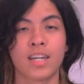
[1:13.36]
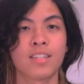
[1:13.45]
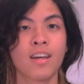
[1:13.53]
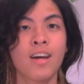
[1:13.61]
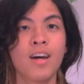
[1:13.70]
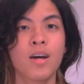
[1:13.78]

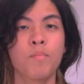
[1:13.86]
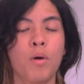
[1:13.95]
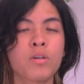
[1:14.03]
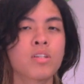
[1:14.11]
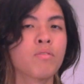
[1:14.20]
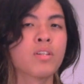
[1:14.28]
Yet,
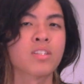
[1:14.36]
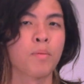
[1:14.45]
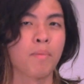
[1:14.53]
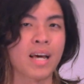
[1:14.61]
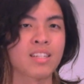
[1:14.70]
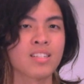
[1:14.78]
most of this
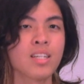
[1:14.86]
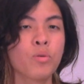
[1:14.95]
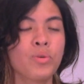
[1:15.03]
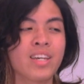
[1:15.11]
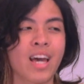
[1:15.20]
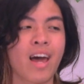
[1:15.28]
complexity
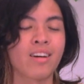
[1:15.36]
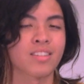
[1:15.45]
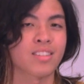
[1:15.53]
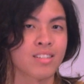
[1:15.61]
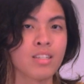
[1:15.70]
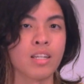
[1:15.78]
we
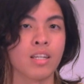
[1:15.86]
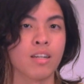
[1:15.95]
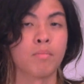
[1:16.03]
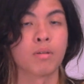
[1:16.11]
cannot see,